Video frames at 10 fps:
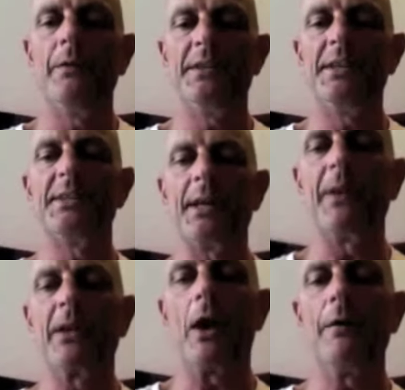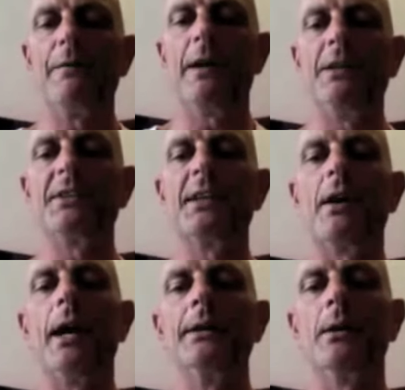this is something that I feel
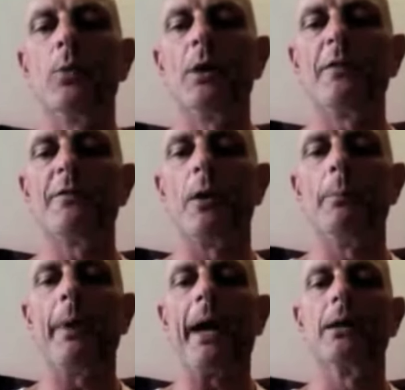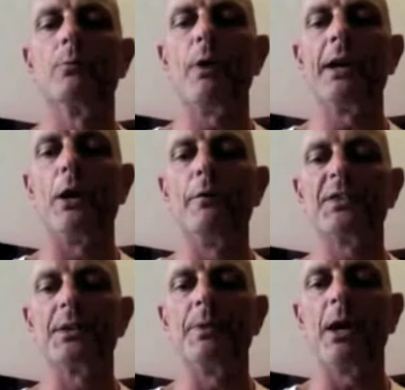inside. And when I've gone back and read
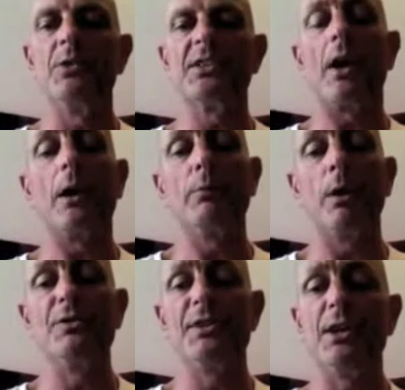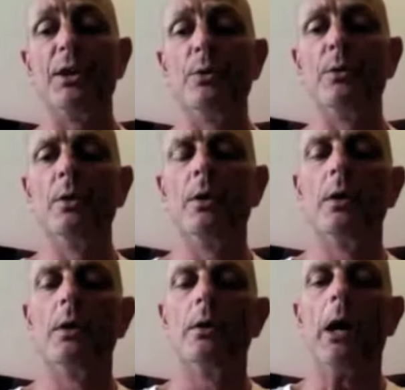over some notes that I wrote to you
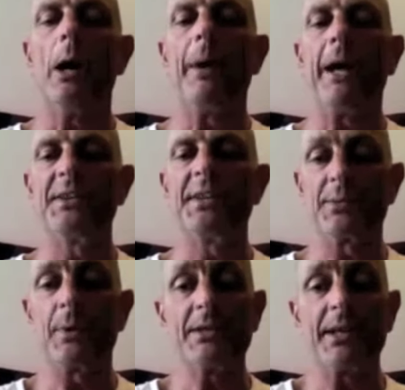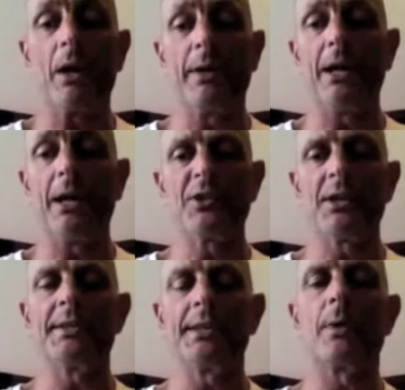mm. about six weeks ago now,
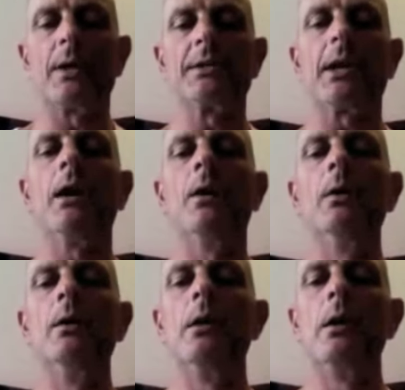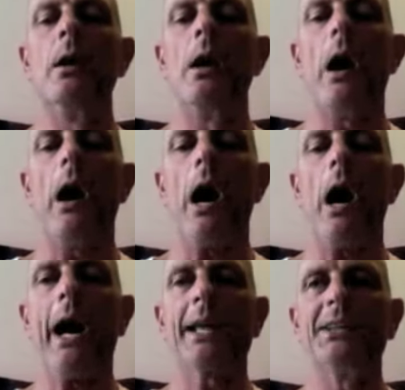just six weeks ago,
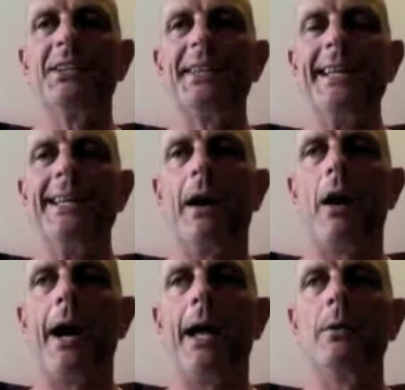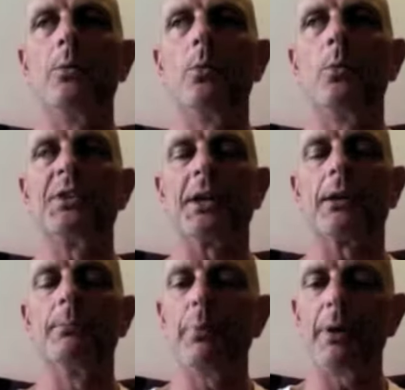I can see that I was a
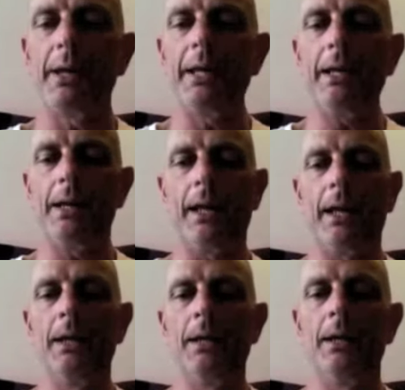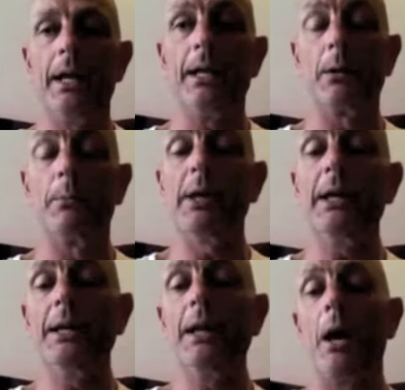completely, in a
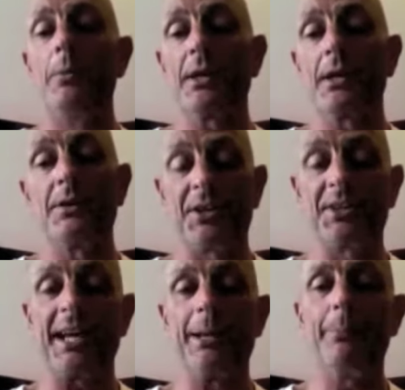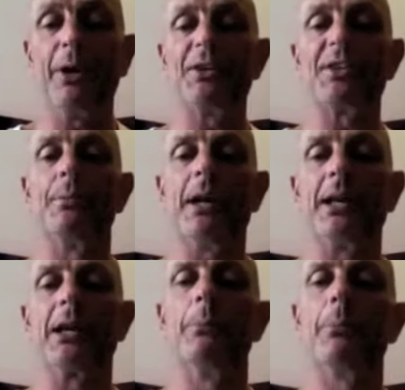completely, I was a, the same person, but in
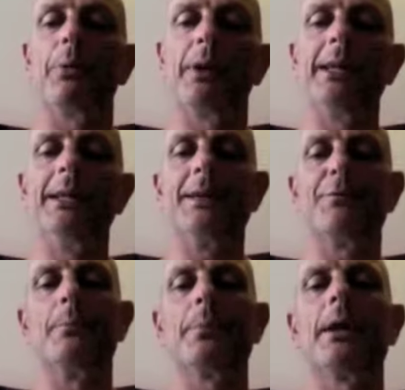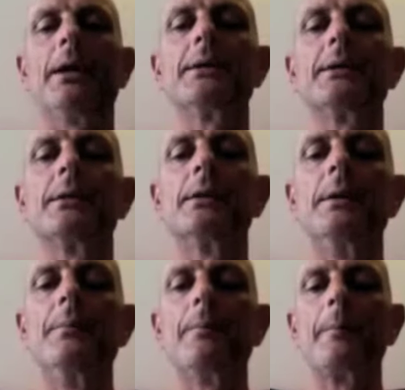a completely different place.
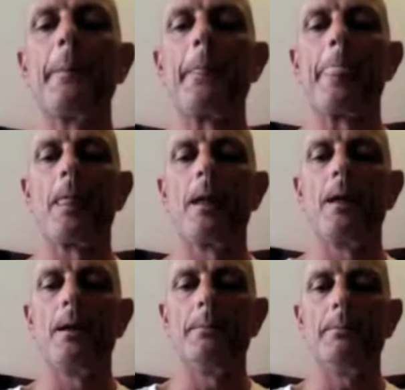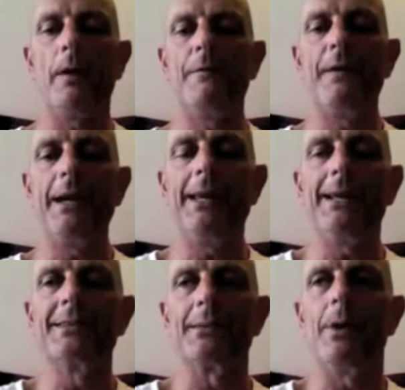Yeah, yeah. My
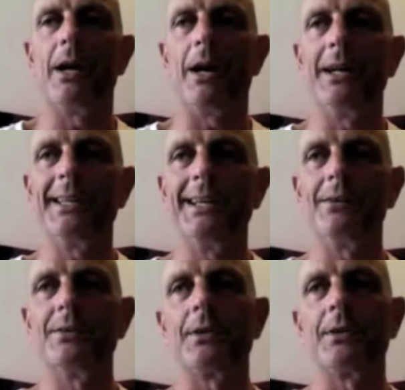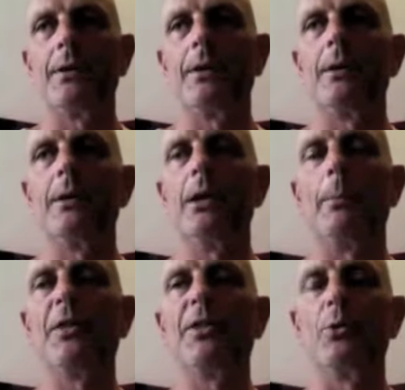feelings and my ideals, you know,
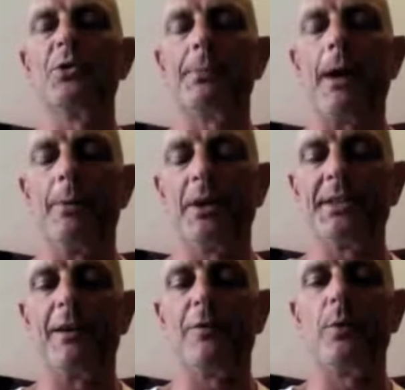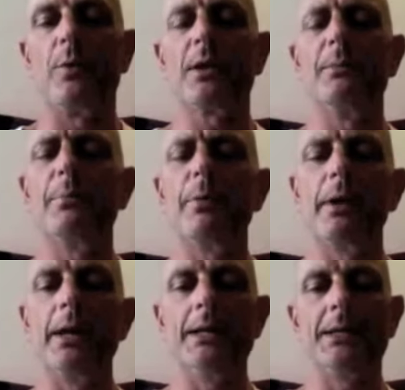my thoughts about myself were
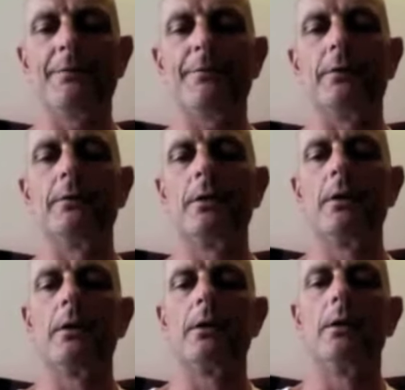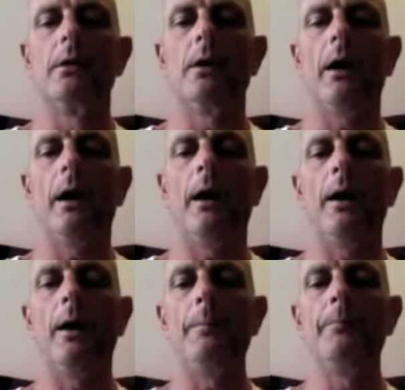completely different.
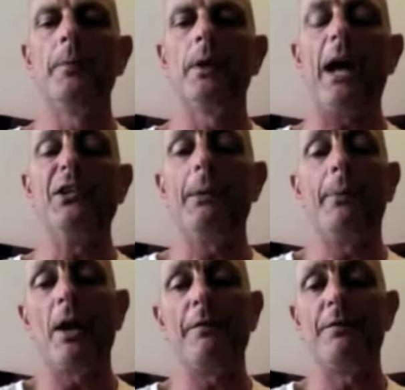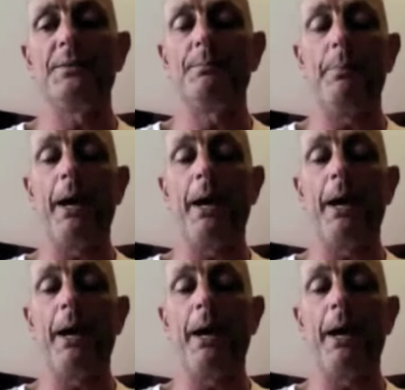Um, and yet my life has